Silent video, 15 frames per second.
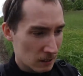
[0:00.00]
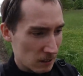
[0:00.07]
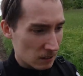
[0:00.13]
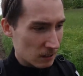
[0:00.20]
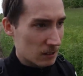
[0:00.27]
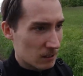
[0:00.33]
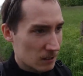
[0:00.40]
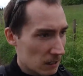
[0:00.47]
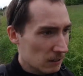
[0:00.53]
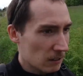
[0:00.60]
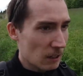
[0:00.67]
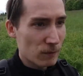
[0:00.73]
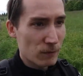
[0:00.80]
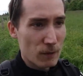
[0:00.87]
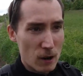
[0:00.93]
it's not
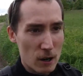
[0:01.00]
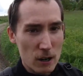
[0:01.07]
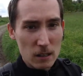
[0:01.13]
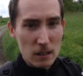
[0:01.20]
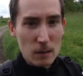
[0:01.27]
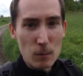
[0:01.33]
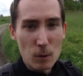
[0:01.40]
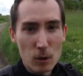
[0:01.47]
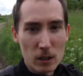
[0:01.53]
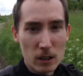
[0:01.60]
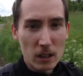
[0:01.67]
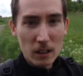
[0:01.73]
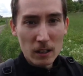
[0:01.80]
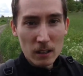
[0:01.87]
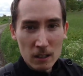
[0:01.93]
that far anymore.
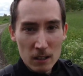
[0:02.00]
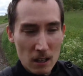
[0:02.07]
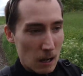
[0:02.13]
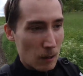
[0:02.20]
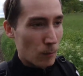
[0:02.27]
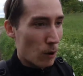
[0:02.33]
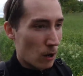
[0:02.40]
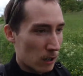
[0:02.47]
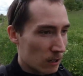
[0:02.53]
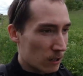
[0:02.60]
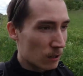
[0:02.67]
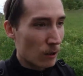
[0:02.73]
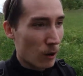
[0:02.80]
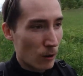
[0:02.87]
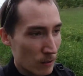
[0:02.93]
I'm walking
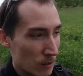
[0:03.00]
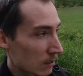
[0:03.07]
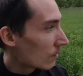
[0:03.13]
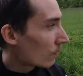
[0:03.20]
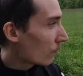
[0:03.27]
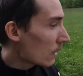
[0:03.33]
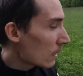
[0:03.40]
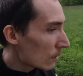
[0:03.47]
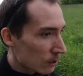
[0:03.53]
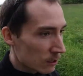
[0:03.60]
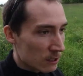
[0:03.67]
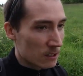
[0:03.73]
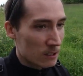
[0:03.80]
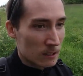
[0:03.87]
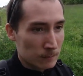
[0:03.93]
along these
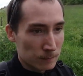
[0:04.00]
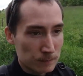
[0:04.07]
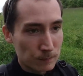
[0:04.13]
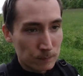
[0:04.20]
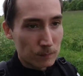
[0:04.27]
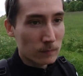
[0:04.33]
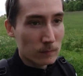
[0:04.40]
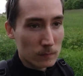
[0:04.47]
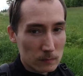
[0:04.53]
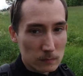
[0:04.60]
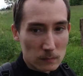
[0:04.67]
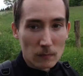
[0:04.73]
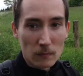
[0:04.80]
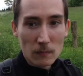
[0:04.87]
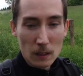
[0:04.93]
fields.
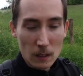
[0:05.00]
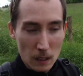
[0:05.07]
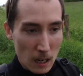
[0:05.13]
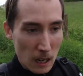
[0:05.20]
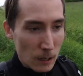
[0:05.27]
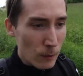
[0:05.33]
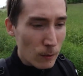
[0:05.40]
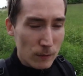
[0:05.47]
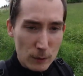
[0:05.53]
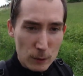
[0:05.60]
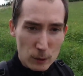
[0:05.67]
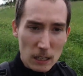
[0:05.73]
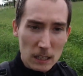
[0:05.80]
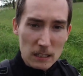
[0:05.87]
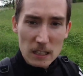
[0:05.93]
I don't know if you
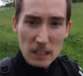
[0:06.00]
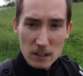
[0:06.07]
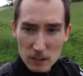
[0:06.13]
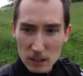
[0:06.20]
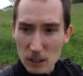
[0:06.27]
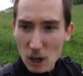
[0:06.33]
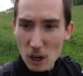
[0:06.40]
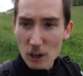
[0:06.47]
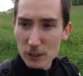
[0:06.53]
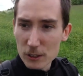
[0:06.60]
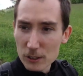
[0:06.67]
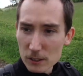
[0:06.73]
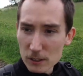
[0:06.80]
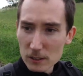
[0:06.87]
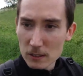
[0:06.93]
can hear the cars.